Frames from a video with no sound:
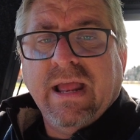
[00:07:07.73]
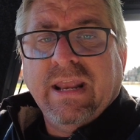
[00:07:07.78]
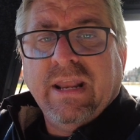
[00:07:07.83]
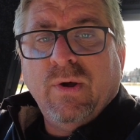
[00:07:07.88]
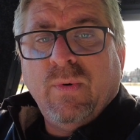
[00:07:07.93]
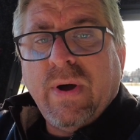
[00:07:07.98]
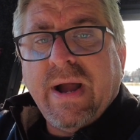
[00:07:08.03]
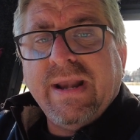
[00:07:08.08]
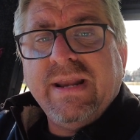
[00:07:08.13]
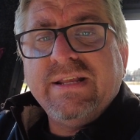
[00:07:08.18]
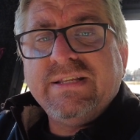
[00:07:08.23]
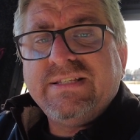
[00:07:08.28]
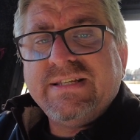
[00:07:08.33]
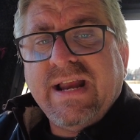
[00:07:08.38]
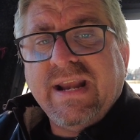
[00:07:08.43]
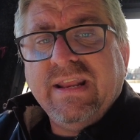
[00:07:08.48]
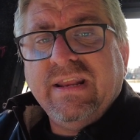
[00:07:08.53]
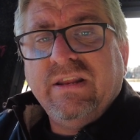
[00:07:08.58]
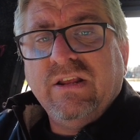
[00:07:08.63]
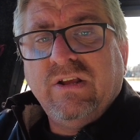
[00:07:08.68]
Now I
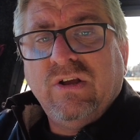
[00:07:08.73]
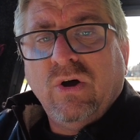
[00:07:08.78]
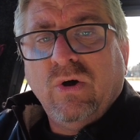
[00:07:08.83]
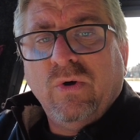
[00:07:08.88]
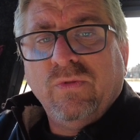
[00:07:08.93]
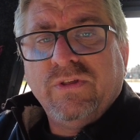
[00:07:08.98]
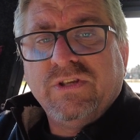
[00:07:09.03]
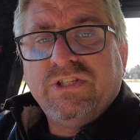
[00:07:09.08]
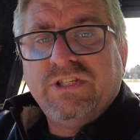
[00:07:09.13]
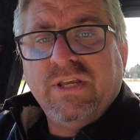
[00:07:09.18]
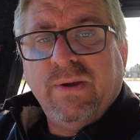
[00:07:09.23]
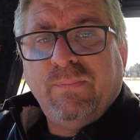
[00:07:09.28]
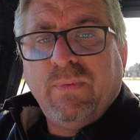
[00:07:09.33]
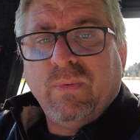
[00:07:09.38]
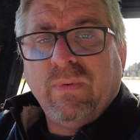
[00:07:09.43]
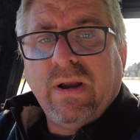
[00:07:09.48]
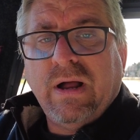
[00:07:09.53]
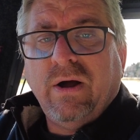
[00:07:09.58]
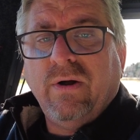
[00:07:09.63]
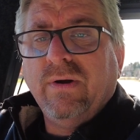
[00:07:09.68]
decided to go the simple
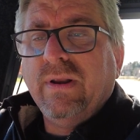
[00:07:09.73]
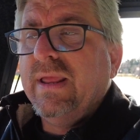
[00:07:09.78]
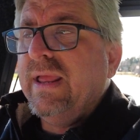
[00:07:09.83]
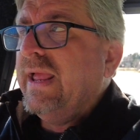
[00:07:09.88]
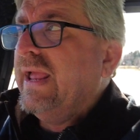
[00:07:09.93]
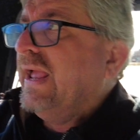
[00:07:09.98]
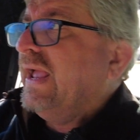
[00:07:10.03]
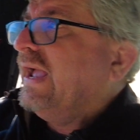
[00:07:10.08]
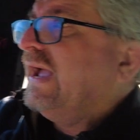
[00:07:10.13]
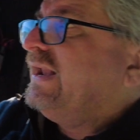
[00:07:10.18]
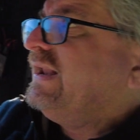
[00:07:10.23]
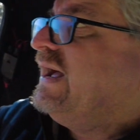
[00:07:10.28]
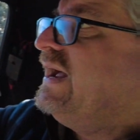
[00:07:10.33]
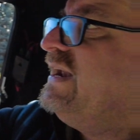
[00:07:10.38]
route, and